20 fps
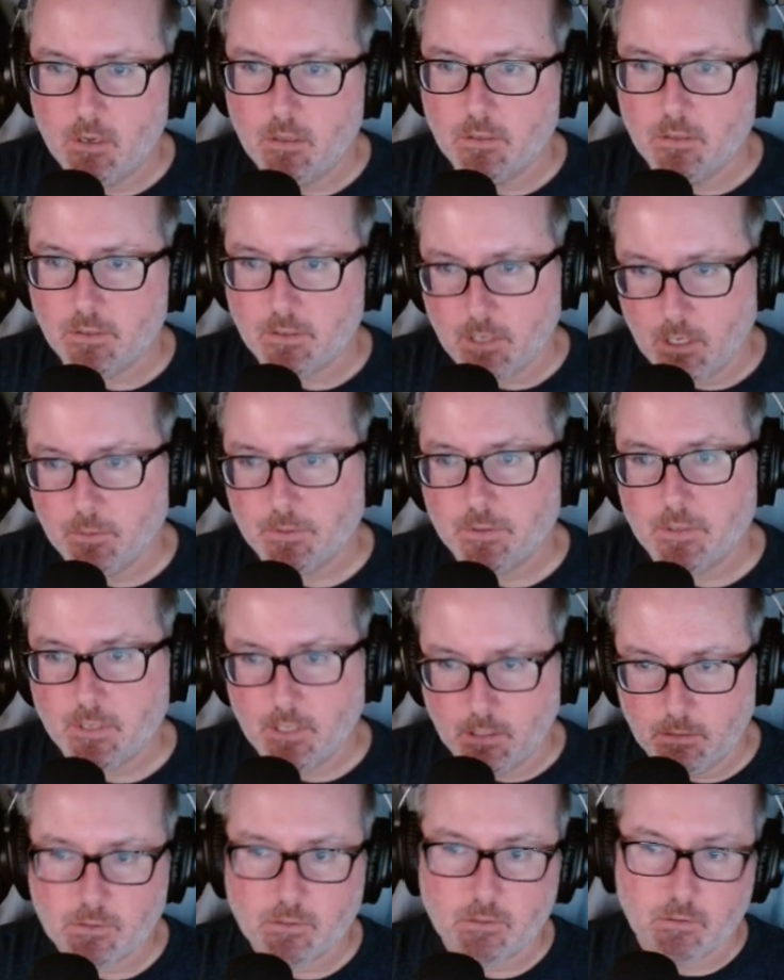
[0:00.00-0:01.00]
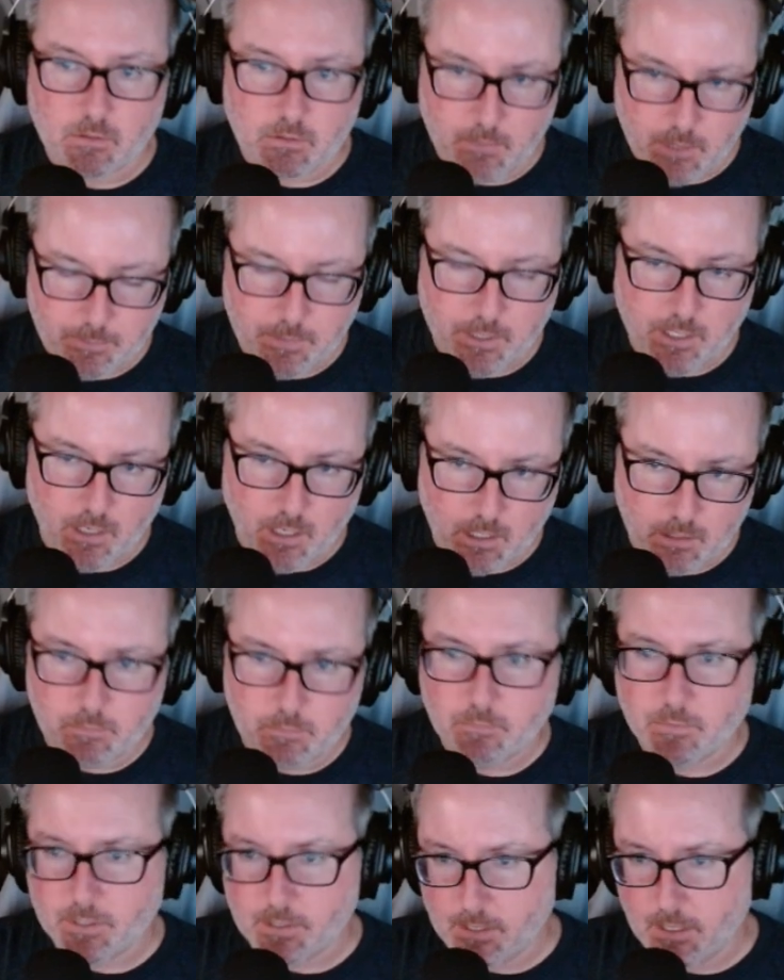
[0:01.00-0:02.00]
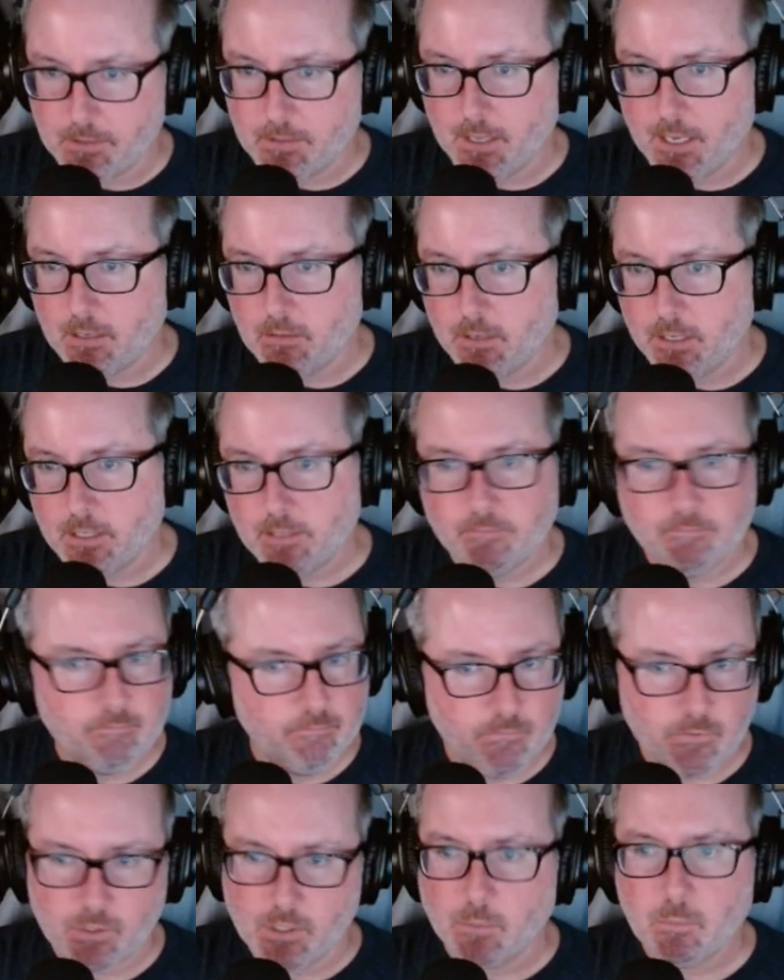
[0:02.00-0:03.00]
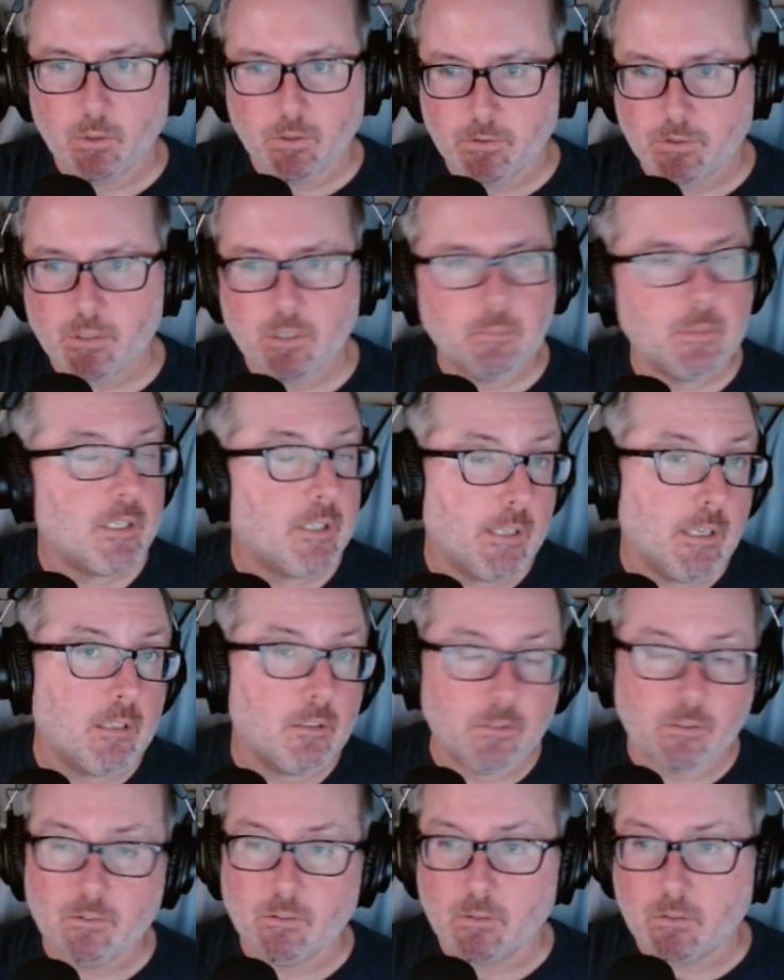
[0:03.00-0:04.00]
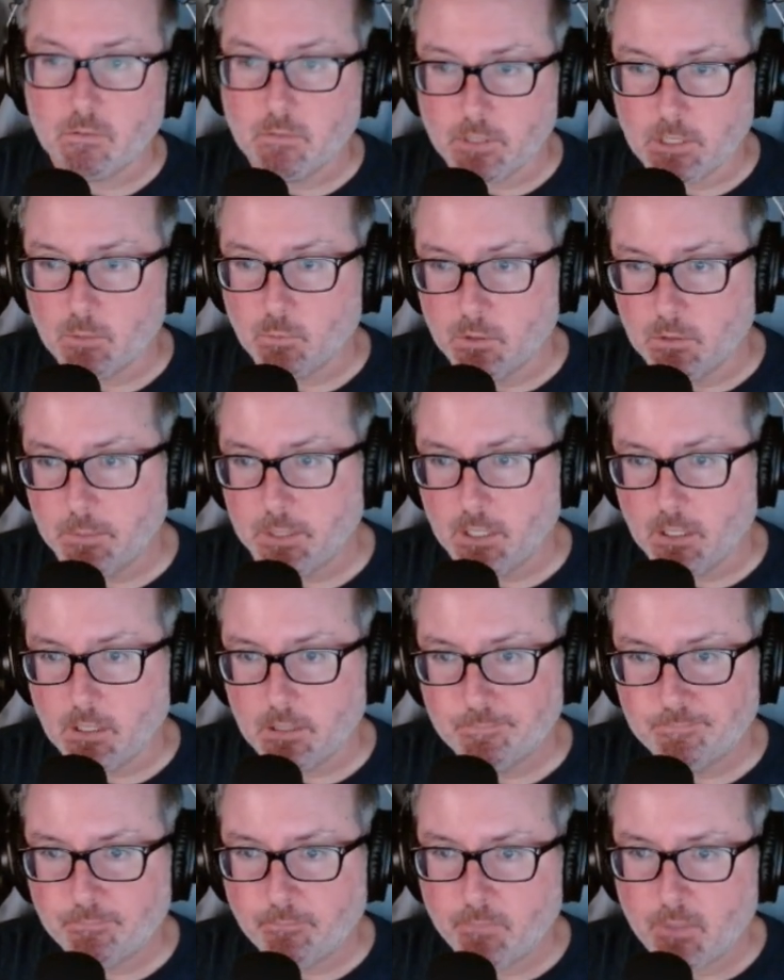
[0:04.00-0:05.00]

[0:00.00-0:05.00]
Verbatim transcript: The cell with the yellow circle must be odd. We said that already. Somewhere there's going to be a yellow circle. It will be odd.